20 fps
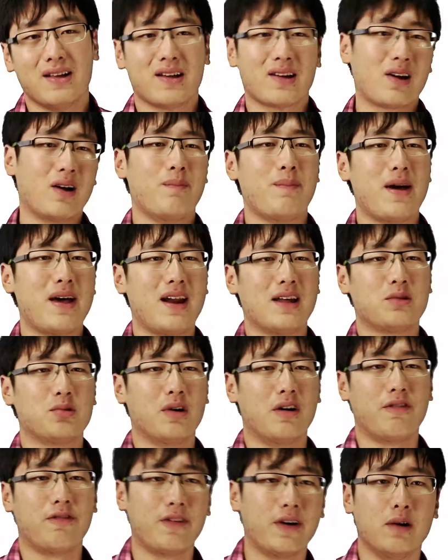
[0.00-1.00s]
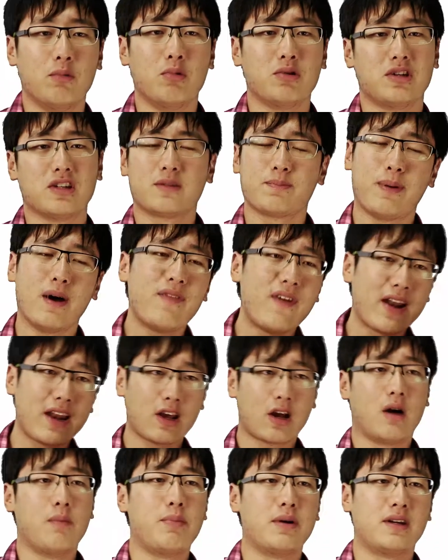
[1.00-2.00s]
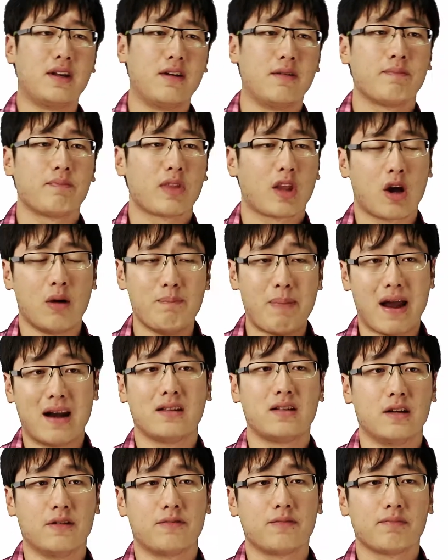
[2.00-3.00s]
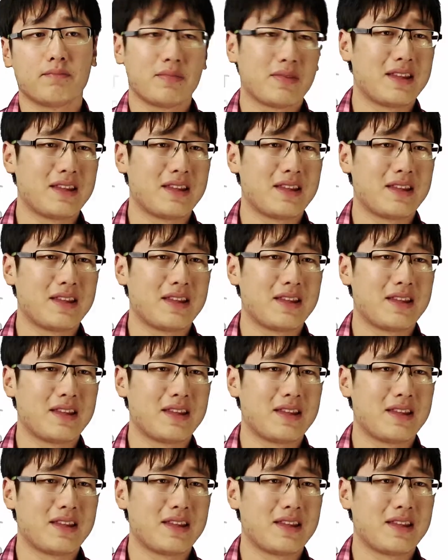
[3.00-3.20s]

Compare that to a firm which is perfectly competitive.